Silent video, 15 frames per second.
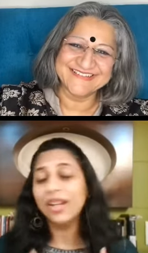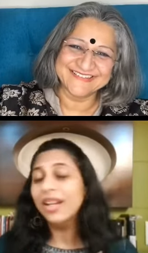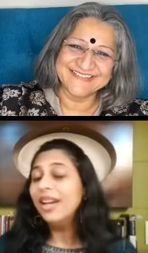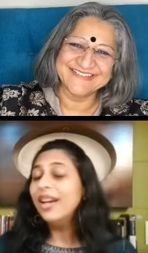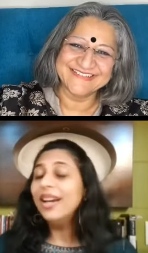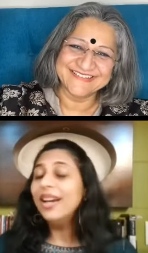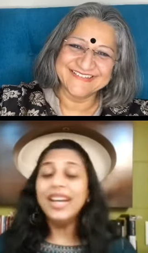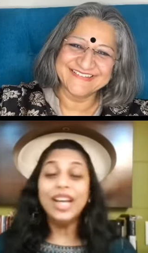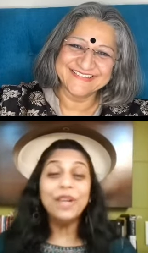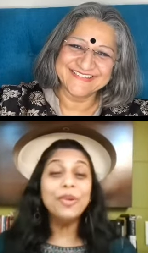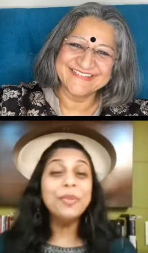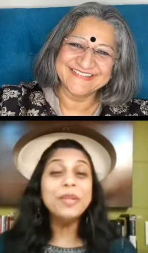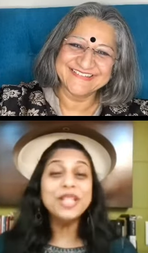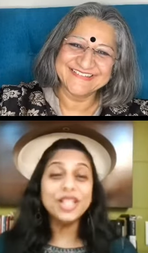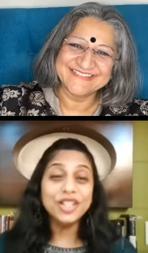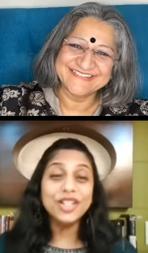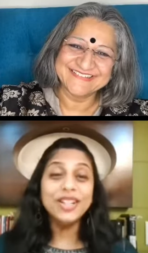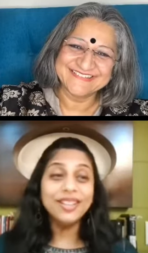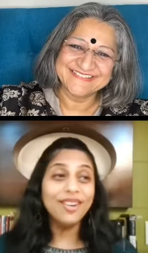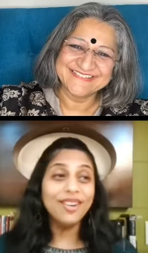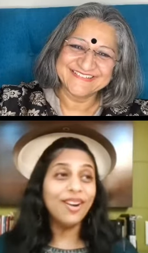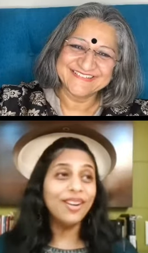Speaker 1: in, in a way, honor,
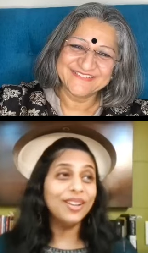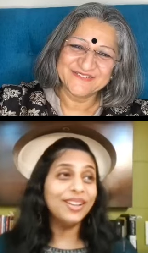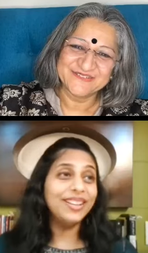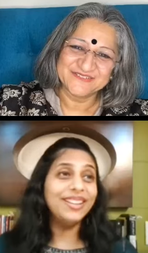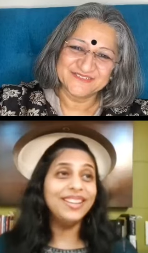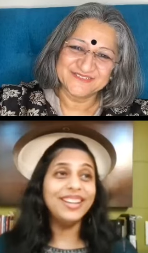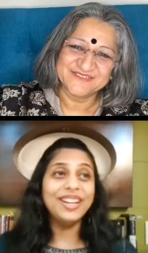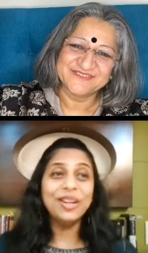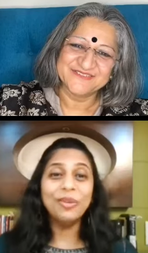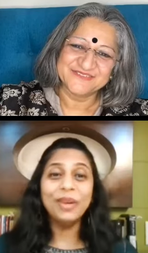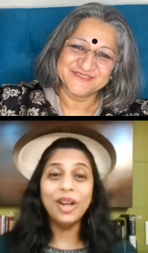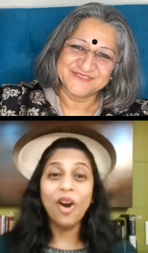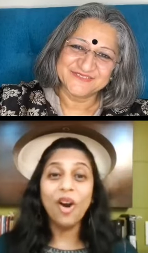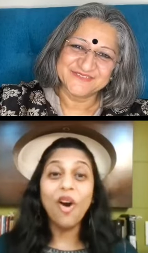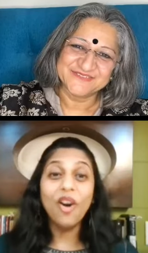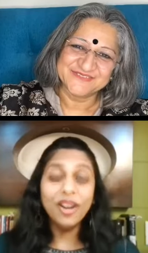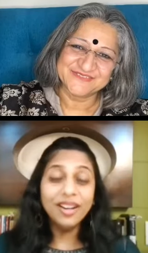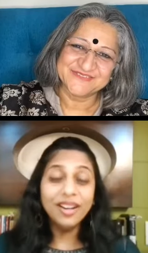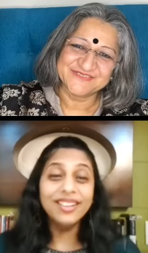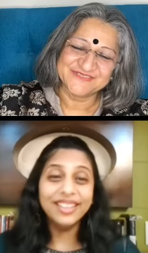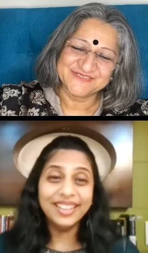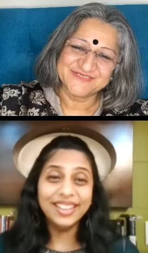in a way, you know, like, okay, I
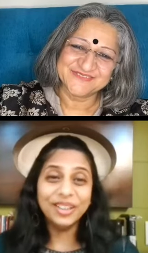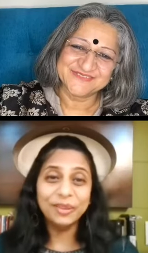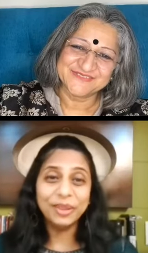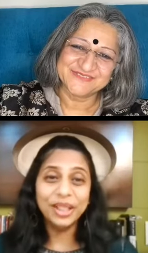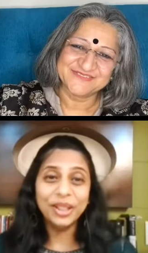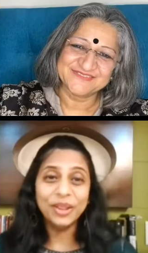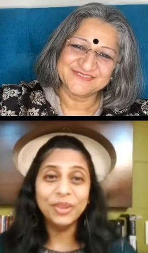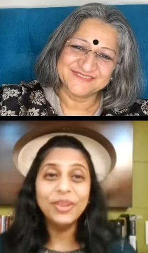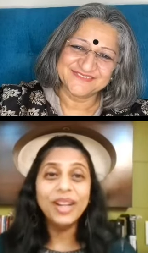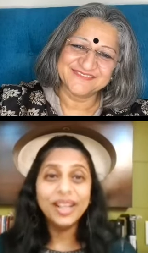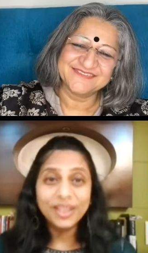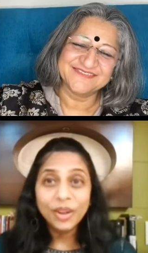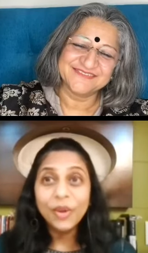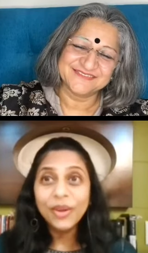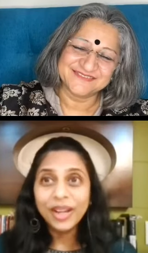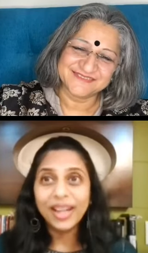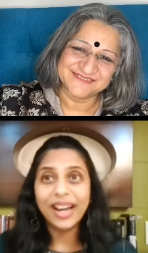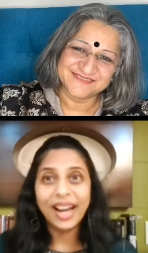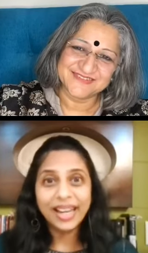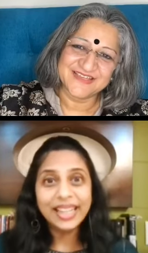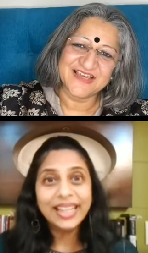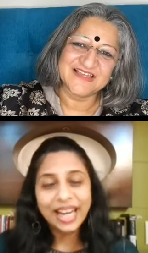gave this to my children that they
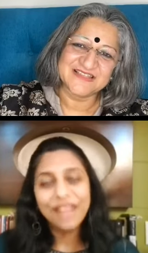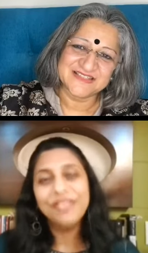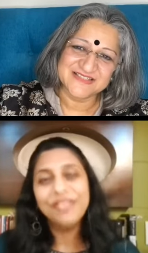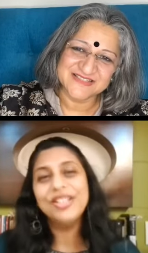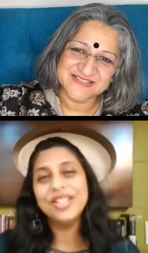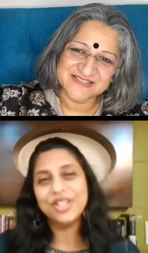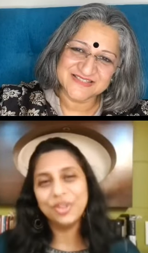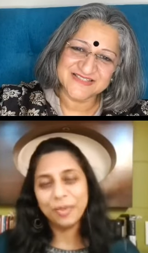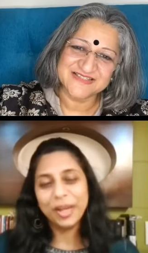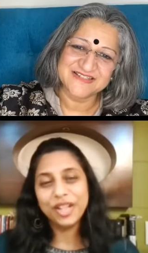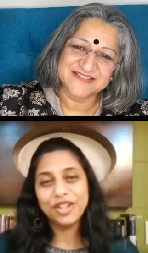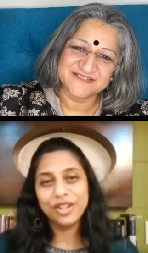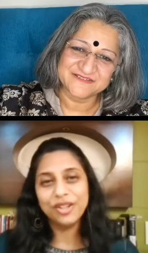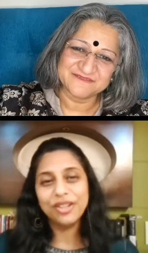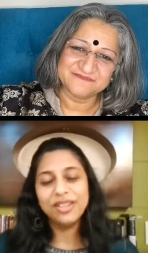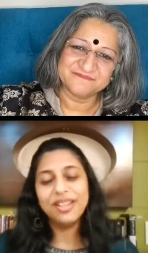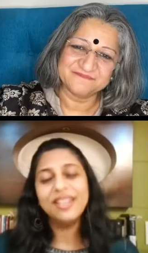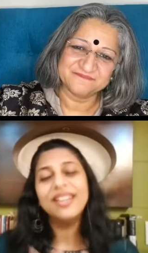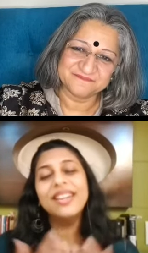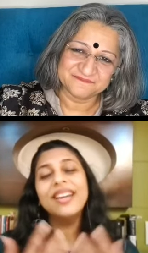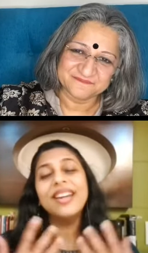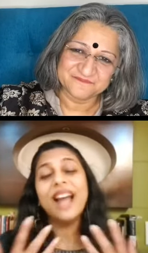can ask and they can
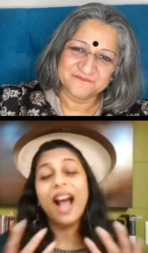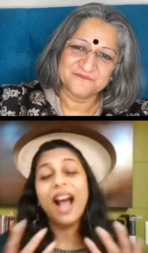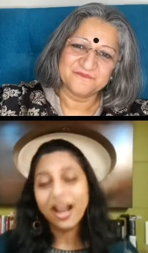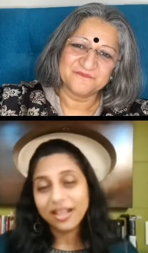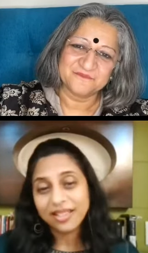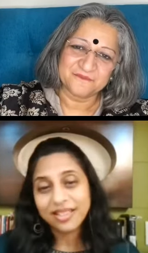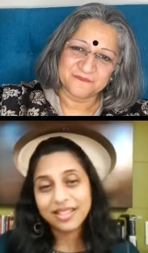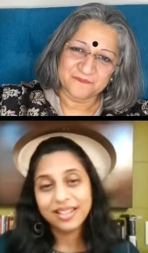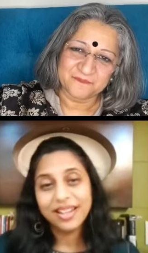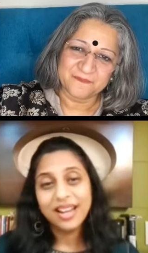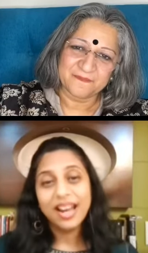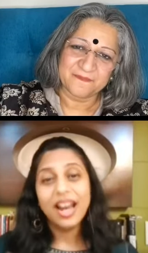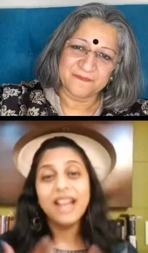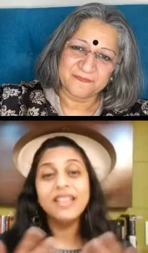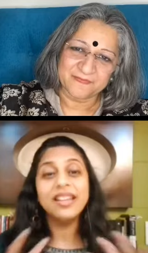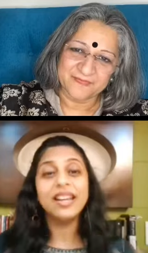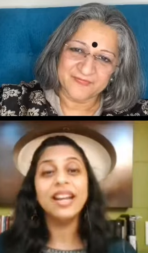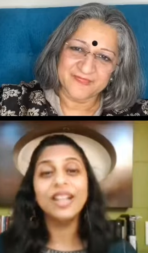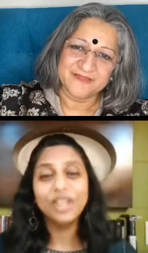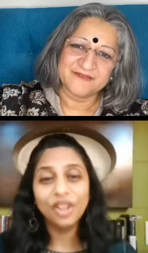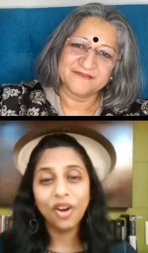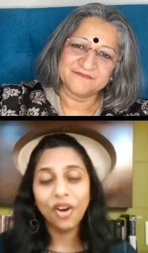talk.
Speaker 2: Very nice. So Wonderful.
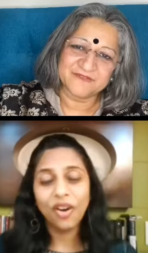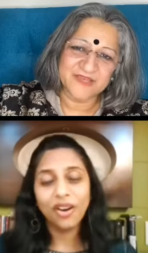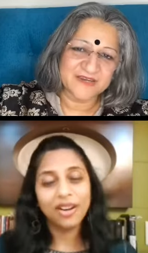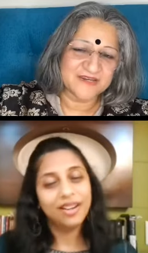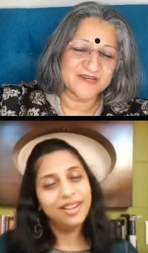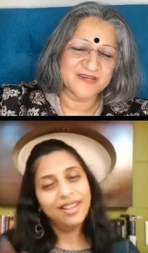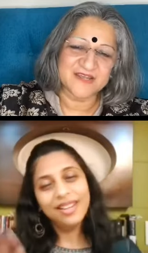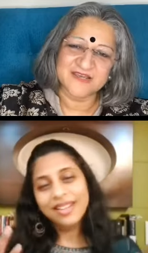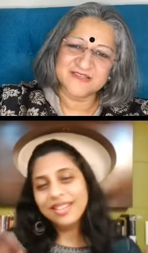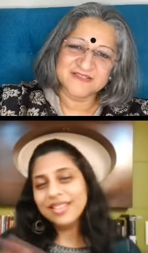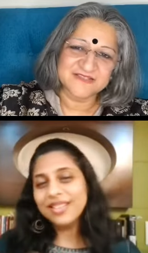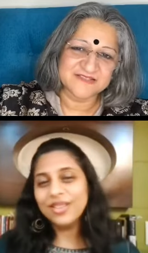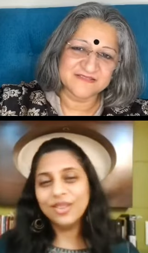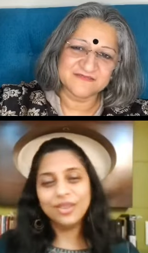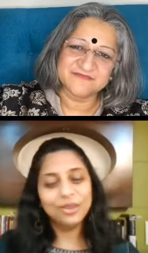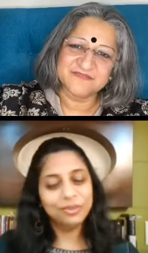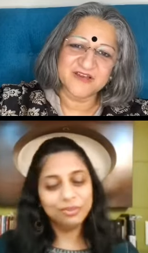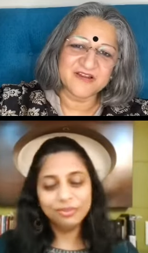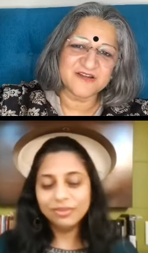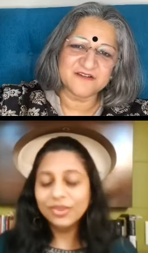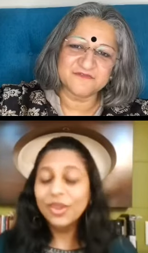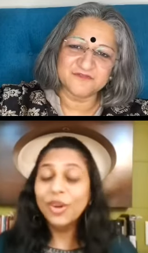go for it. Absolutely.
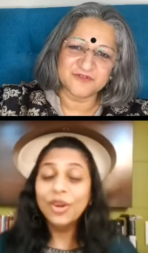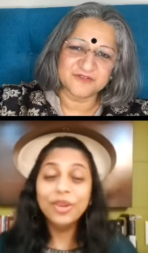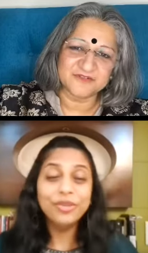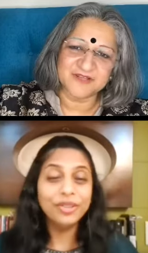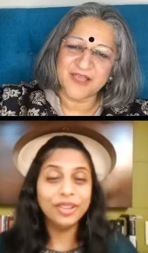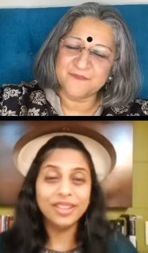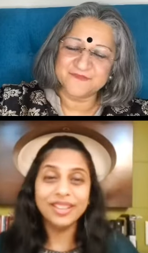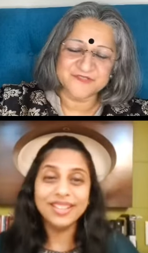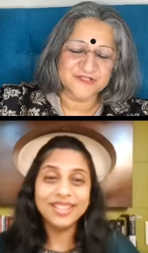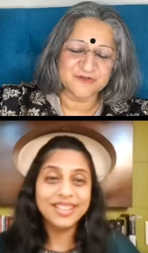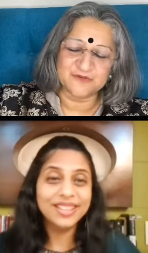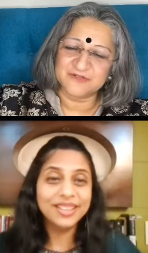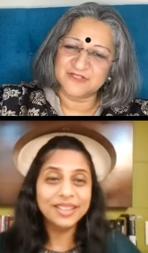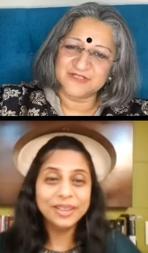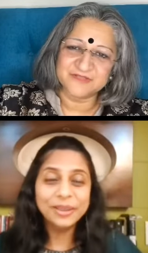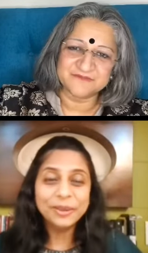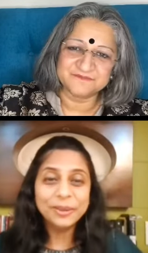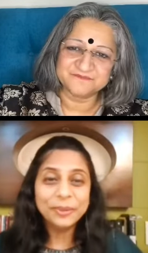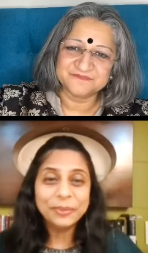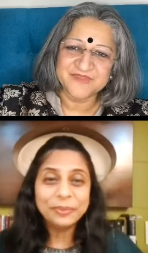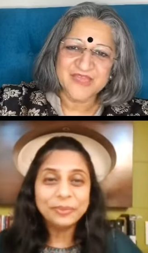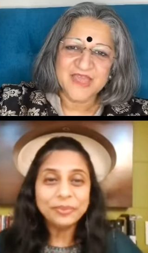Uh, NK
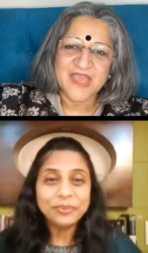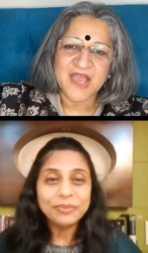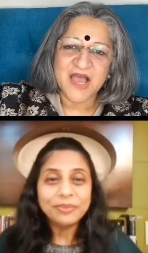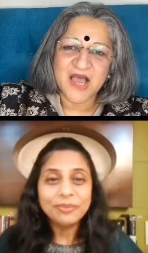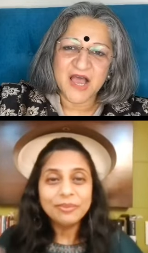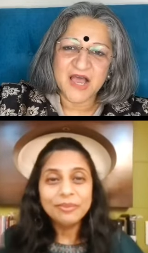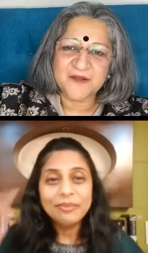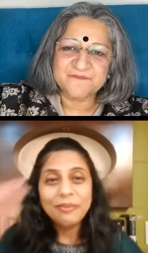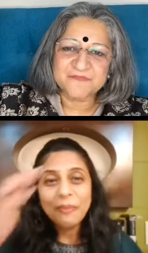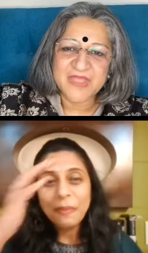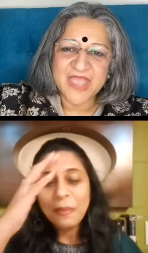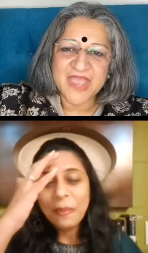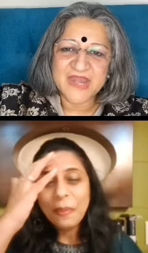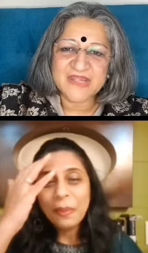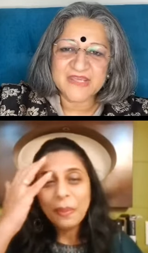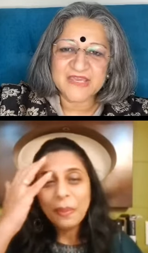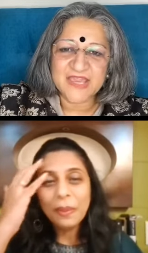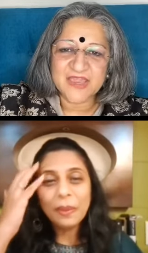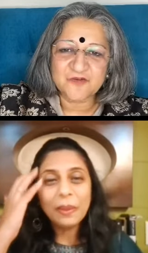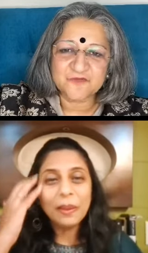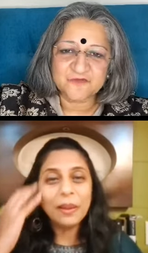freelance something something